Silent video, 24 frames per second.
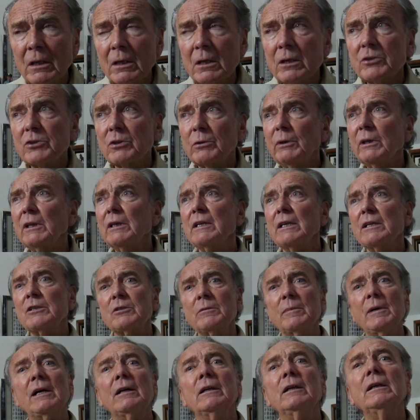So really that's
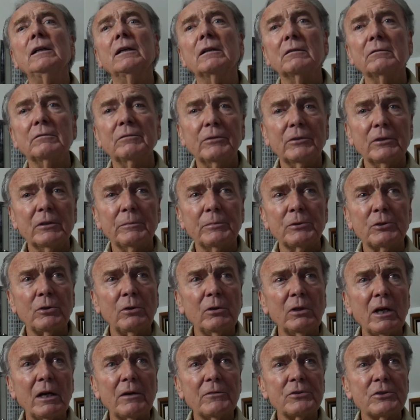about it. For the
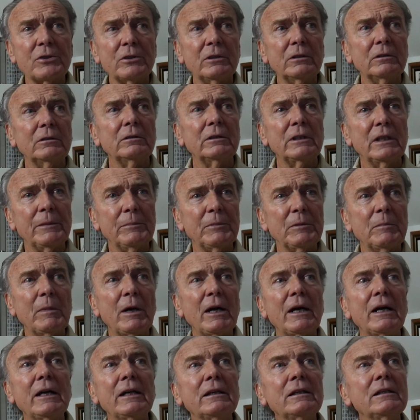patrol officer, keep in
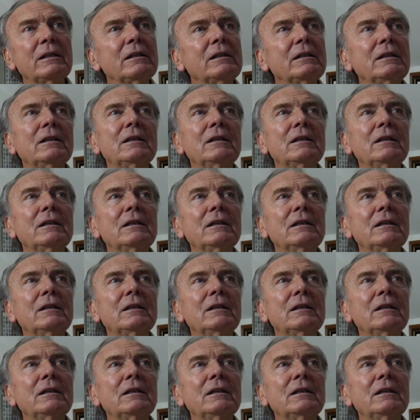mind,